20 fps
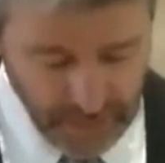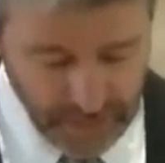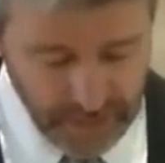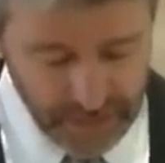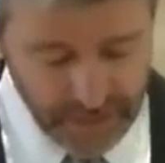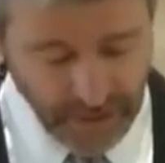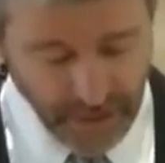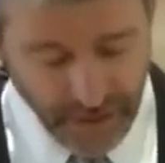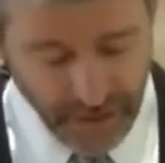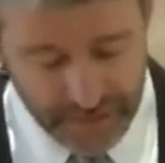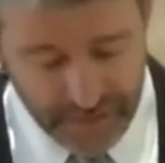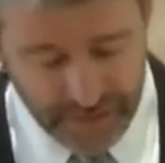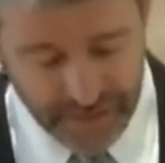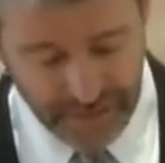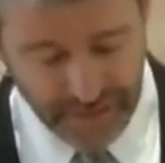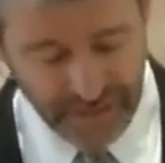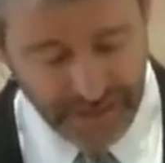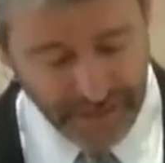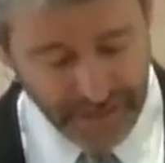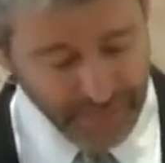This is
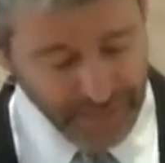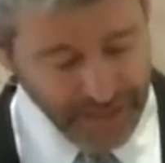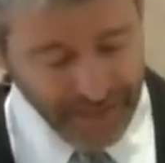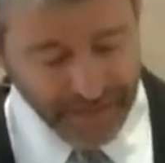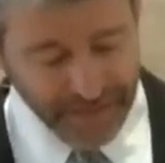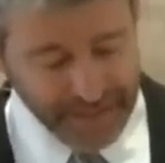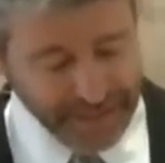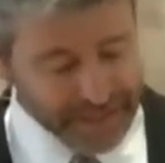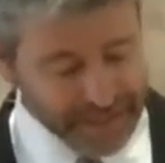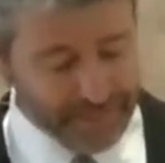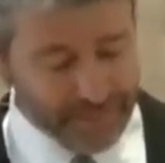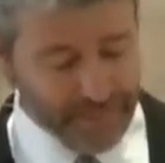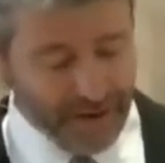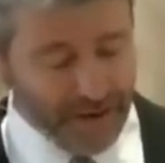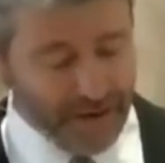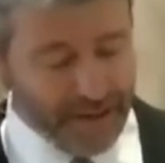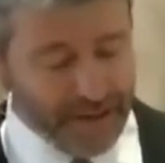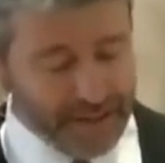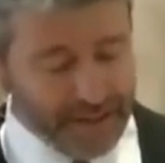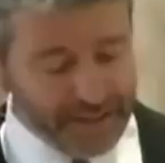constantly bearing in
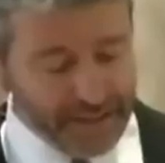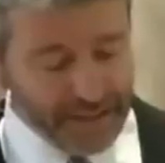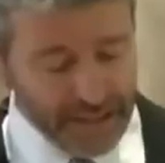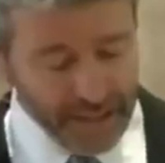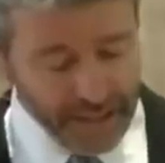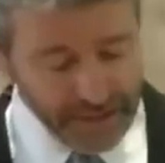mind,